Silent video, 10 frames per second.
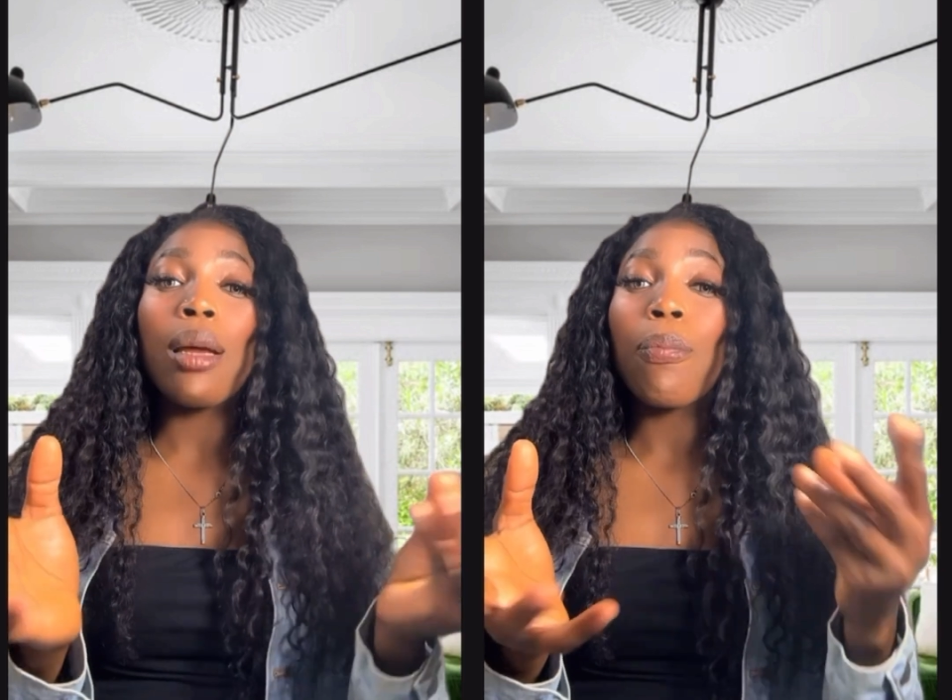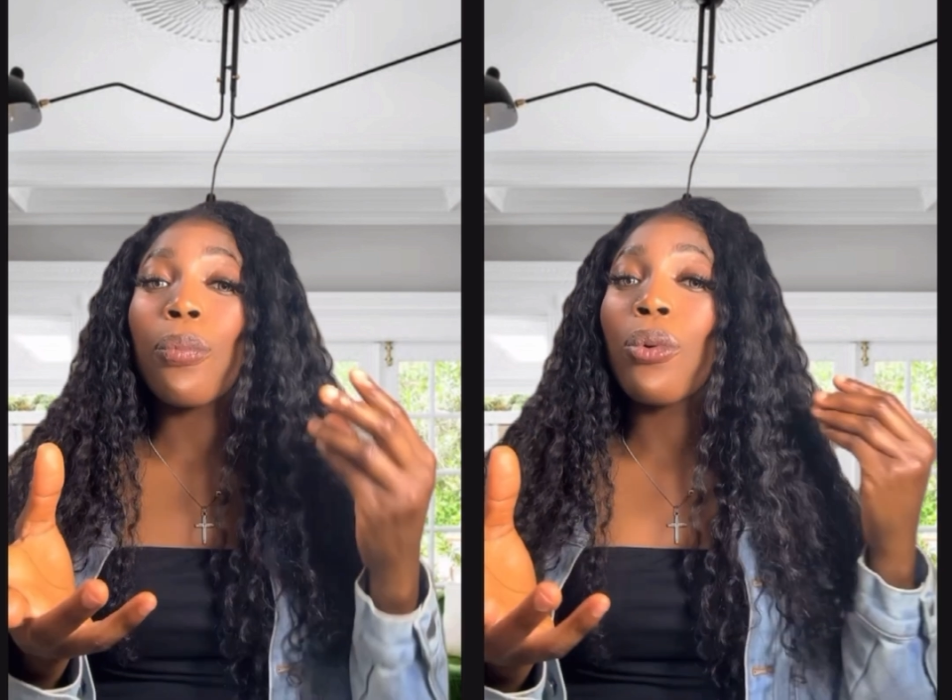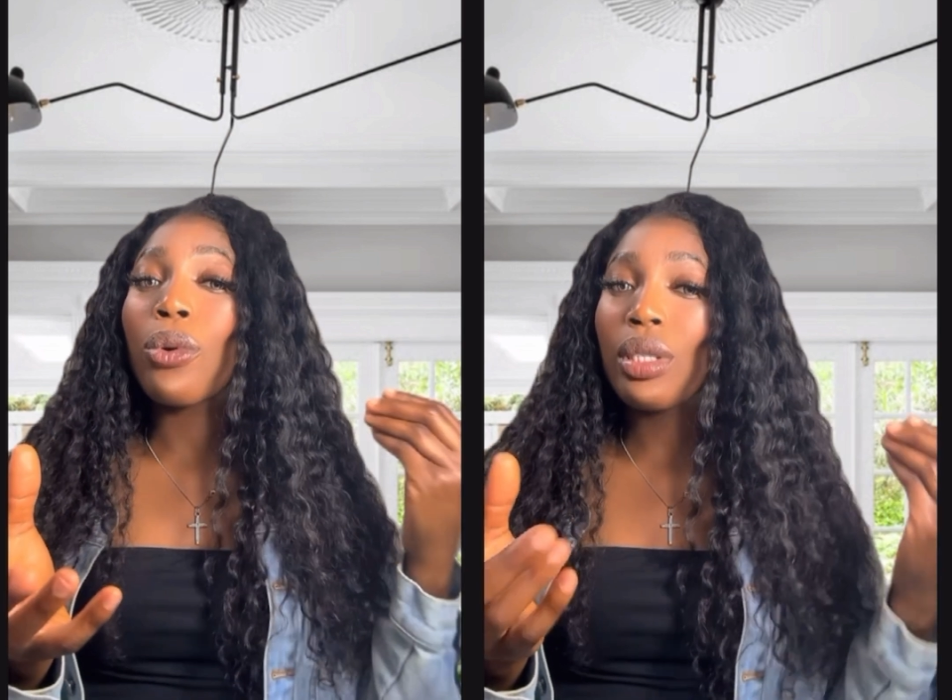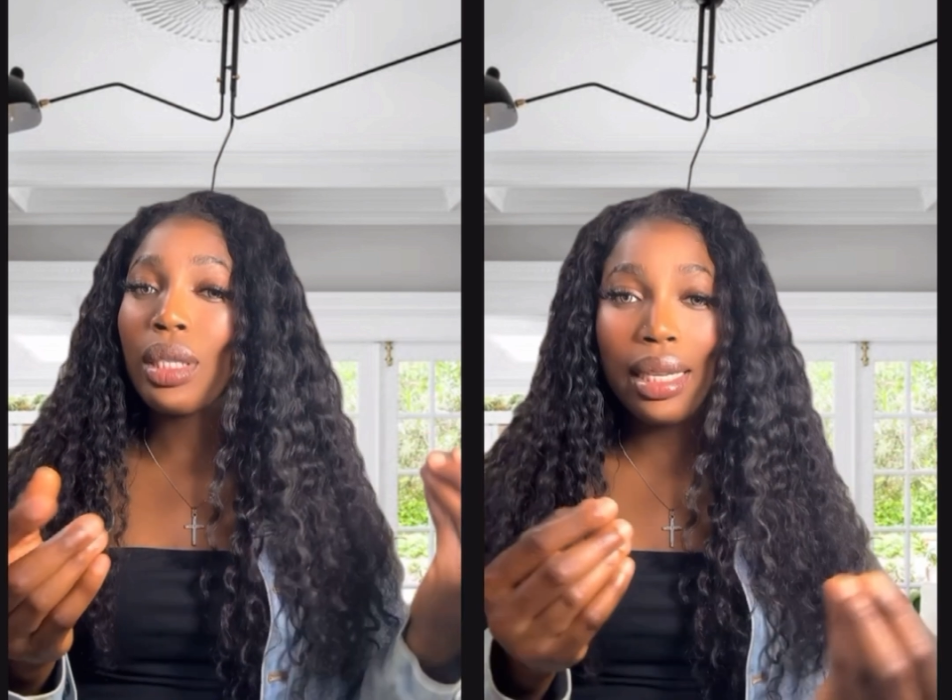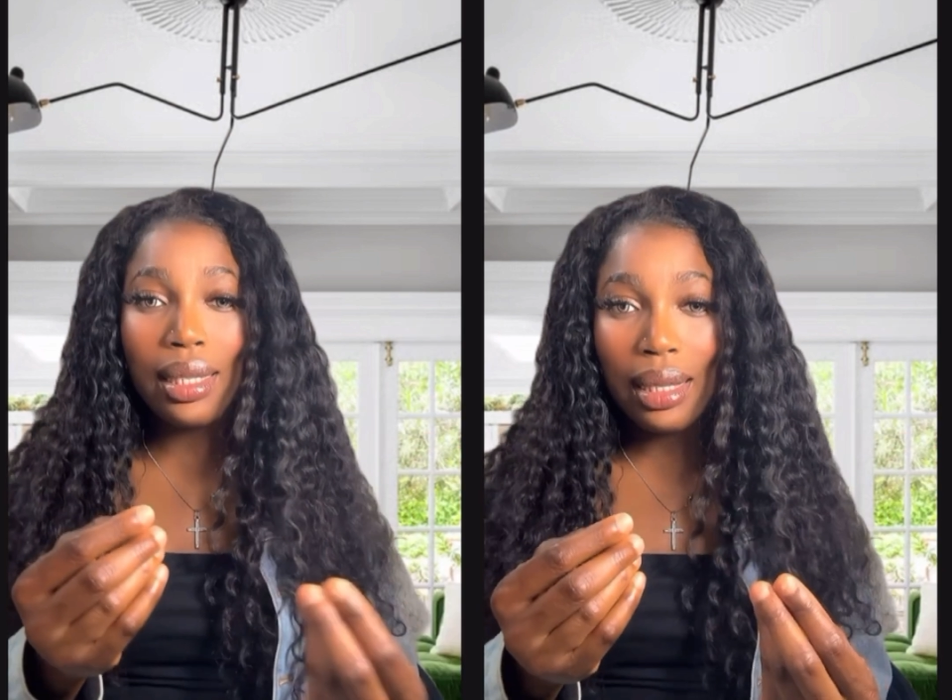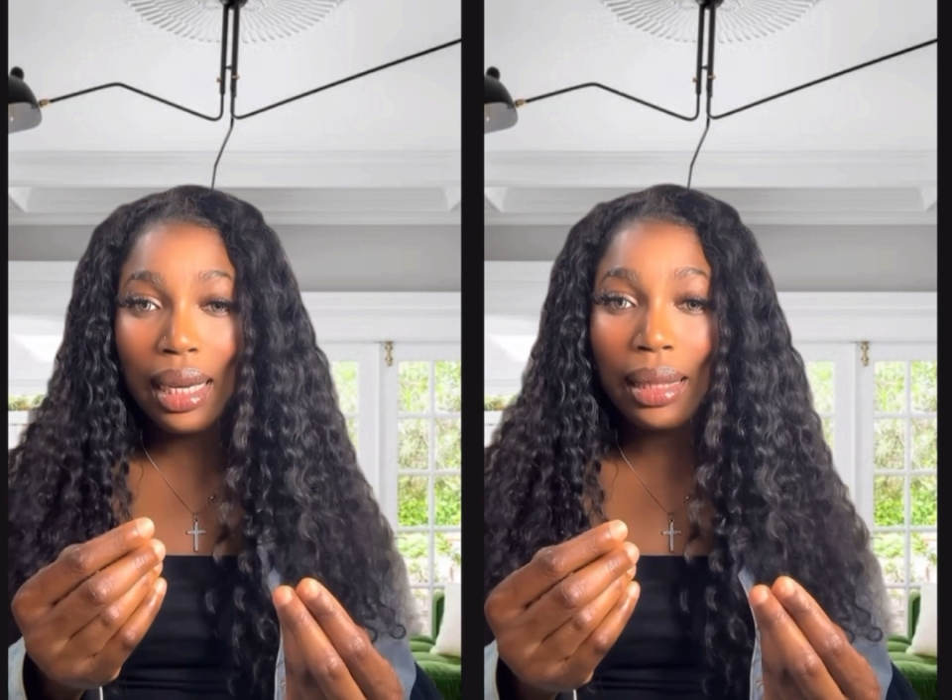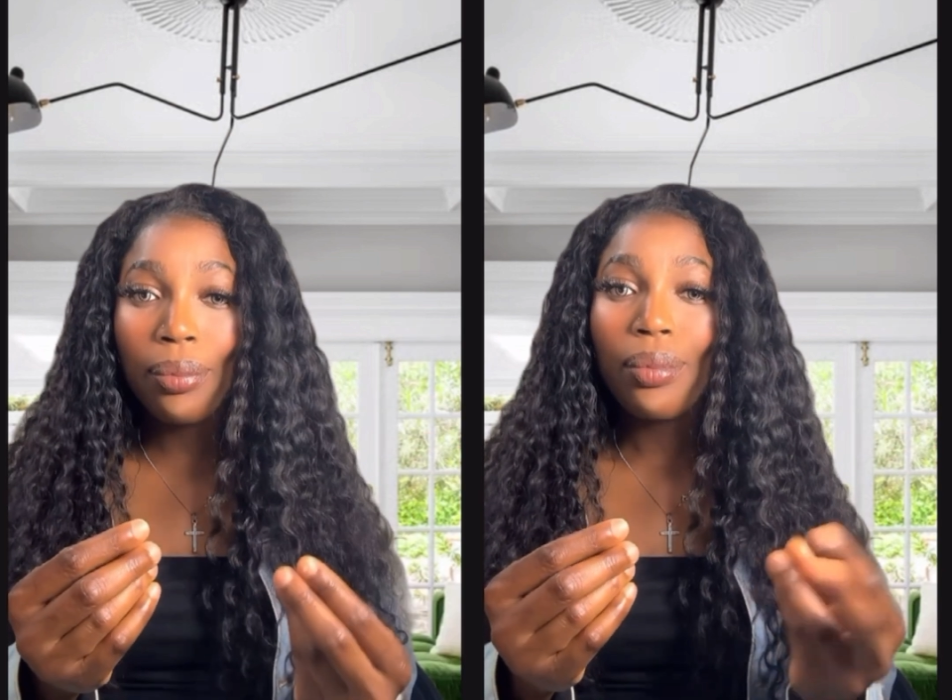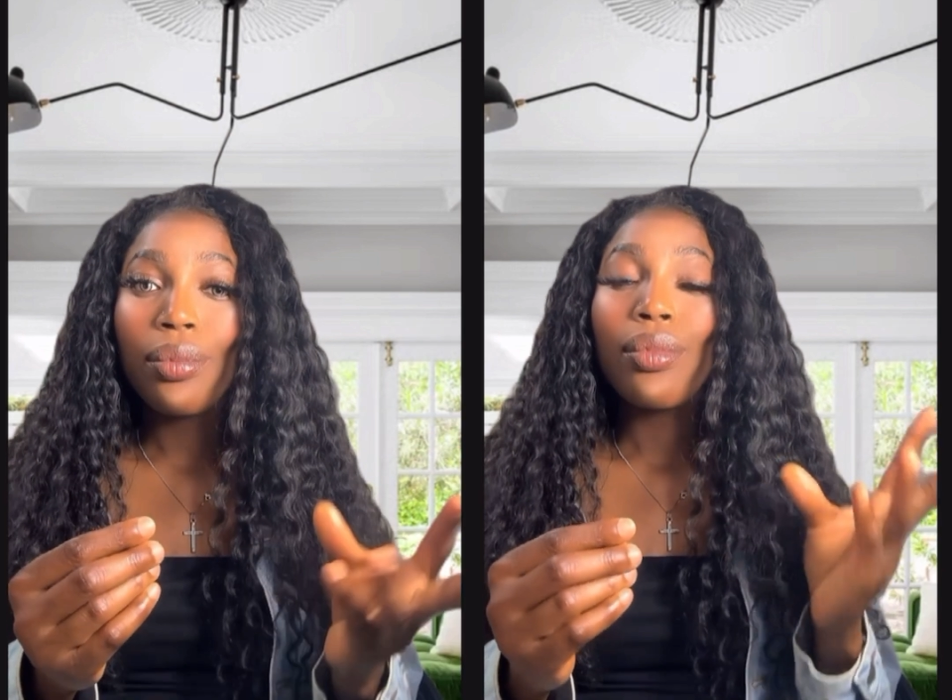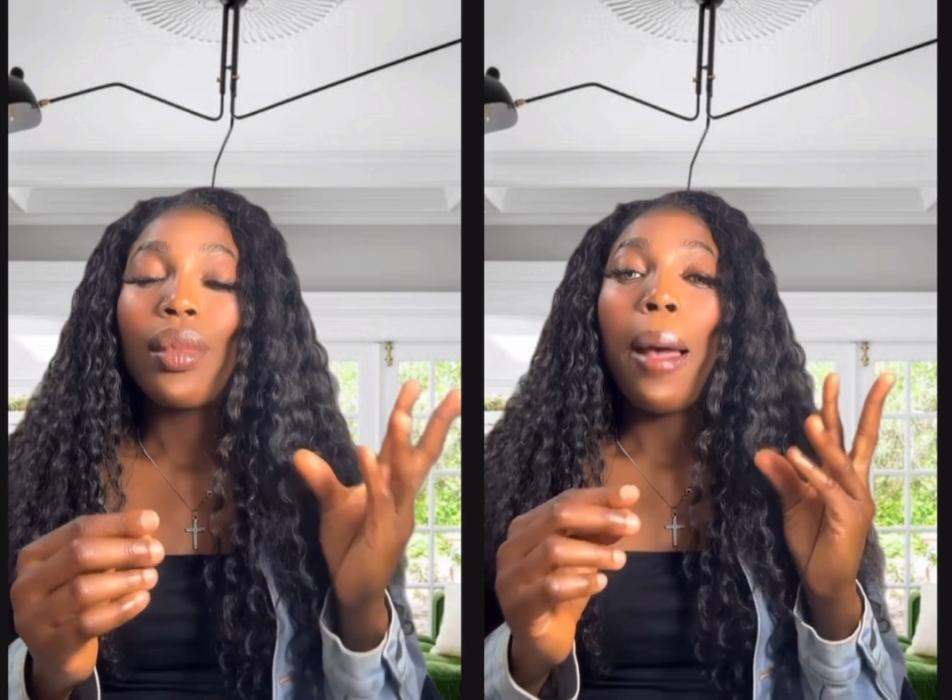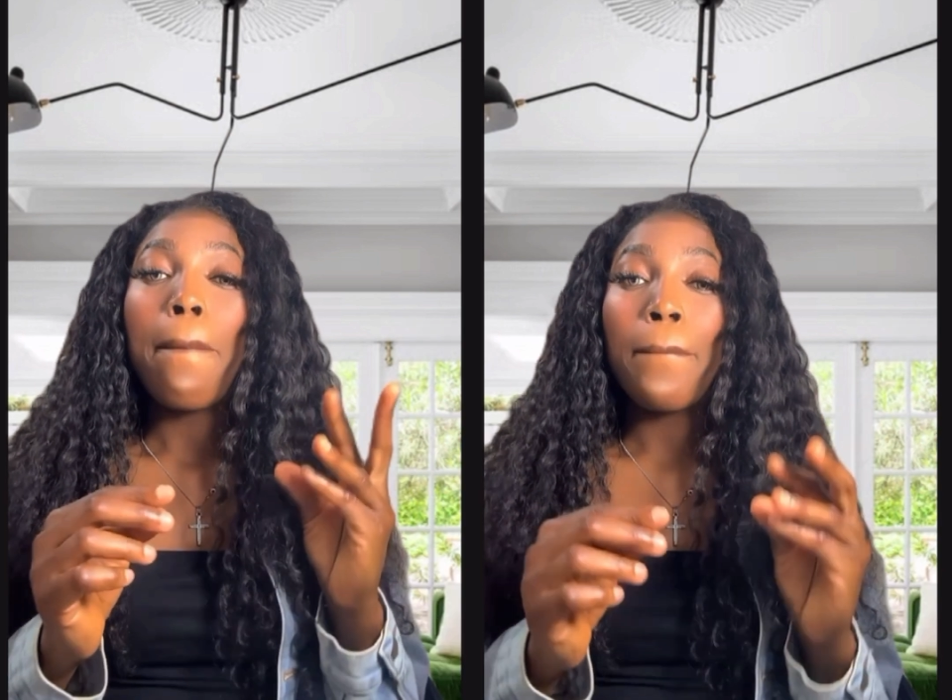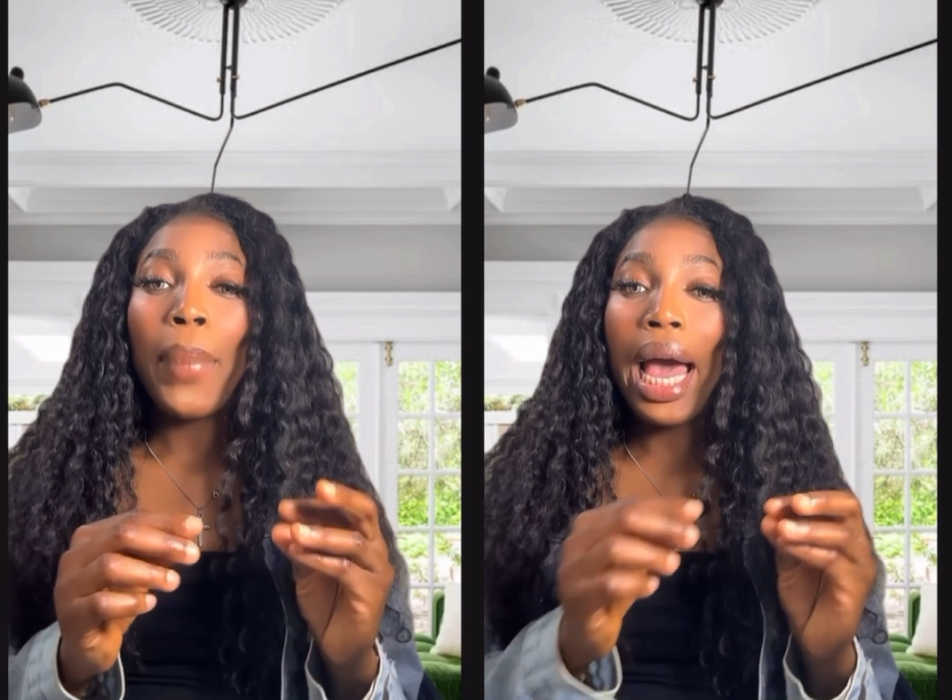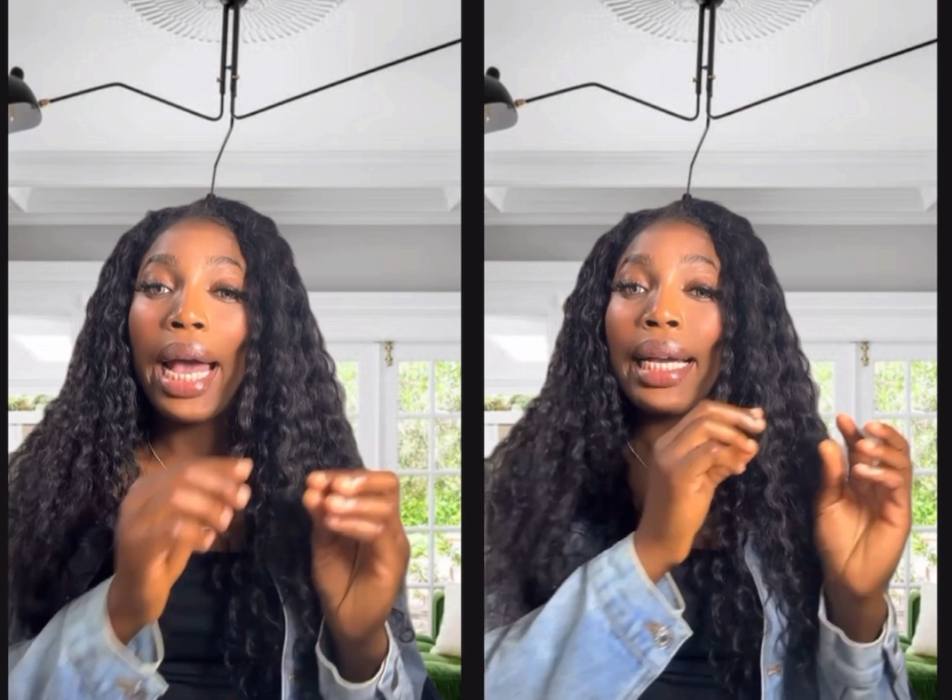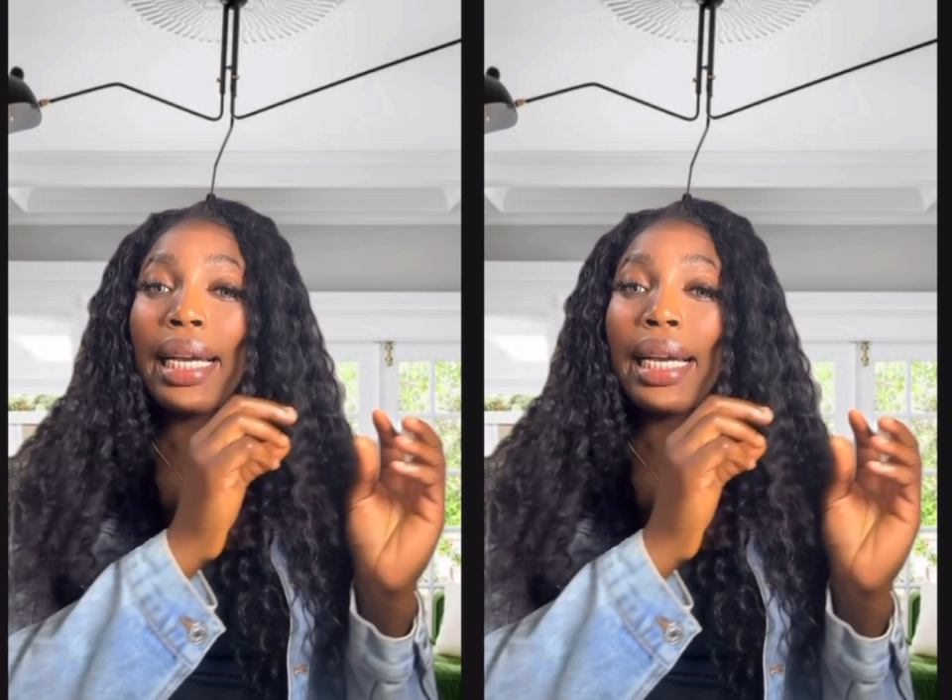processing my